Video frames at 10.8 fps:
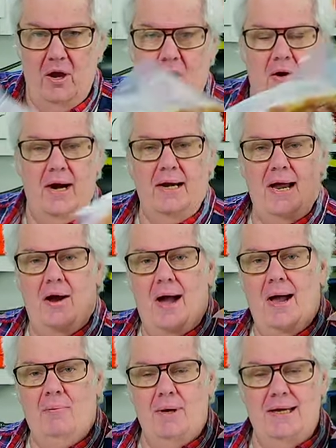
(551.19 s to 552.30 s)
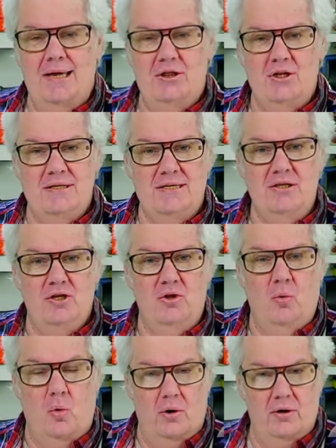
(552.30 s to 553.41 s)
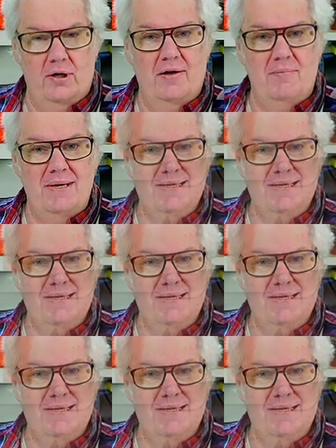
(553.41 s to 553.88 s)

All right, now I'm going to get this into the water. Give me a